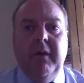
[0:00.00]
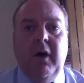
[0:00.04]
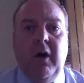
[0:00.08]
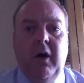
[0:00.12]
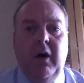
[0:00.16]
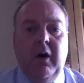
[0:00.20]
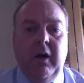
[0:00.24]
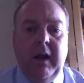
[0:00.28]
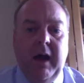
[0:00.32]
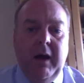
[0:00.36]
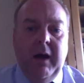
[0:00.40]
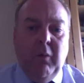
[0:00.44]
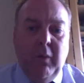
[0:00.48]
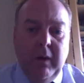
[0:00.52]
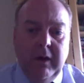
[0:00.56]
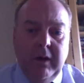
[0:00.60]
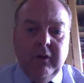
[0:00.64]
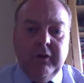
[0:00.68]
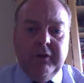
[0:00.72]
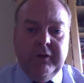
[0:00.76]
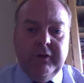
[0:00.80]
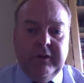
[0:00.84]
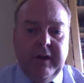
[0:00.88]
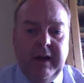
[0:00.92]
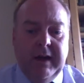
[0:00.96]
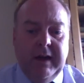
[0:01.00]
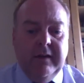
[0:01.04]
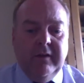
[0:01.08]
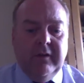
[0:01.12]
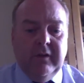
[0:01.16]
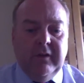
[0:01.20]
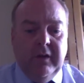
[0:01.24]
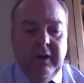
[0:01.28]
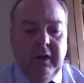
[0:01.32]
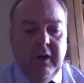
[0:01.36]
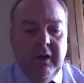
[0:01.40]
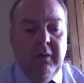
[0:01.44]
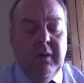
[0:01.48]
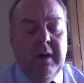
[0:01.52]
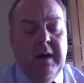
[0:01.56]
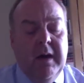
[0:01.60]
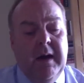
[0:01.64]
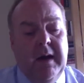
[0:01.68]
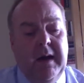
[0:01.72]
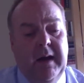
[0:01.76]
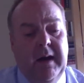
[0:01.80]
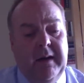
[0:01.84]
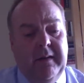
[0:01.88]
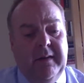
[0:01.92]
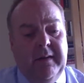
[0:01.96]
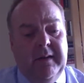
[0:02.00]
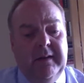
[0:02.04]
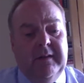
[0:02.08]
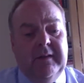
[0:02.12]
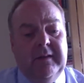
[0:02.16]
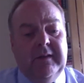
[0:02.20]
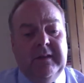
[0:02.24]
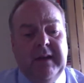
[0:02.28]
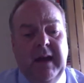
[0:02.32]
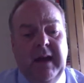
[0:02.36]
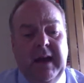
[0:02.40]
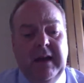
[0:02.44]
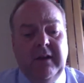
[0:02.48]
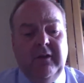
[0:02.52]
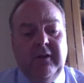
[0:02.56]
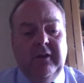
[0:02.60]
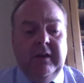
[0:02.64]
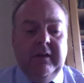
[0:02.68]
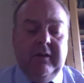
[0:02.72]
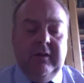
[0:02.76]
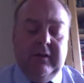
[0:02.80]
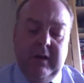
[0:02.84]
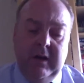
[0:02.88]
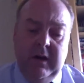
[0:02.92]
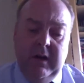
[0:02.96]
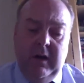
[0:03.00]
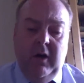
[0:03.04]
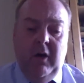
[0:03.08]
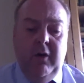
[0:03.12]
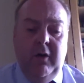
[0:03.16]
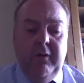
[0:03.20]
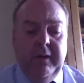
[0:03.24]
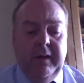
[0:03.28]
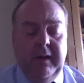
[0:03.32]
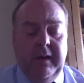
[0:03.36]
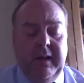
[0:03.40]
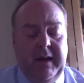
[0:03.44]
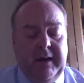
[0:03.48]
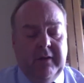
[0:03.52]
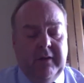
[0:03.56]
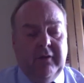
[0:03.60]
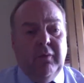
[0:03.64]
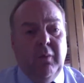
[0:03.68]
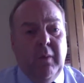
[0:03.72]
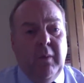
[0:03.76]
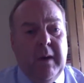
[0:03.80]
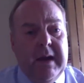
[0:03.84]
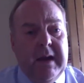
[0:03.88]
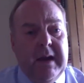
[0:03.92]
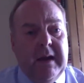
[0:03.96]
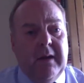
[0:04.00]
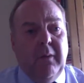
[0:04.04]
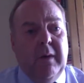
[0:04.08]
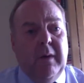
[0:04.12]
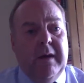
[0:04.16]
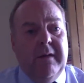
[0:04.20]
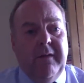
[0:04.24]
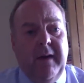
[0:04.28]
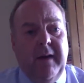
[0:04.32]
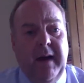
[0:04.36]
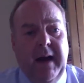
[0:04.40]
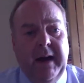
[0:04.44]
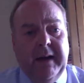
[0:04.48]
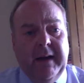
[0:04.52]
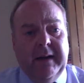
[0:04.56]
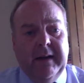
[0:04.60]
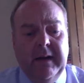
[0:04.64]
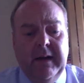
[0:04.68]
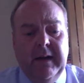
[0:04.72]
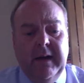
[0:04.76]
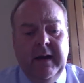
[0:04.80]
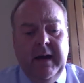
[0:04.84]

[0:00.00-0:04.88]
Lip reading: All I will say to you at this stage is, over the last week, we've had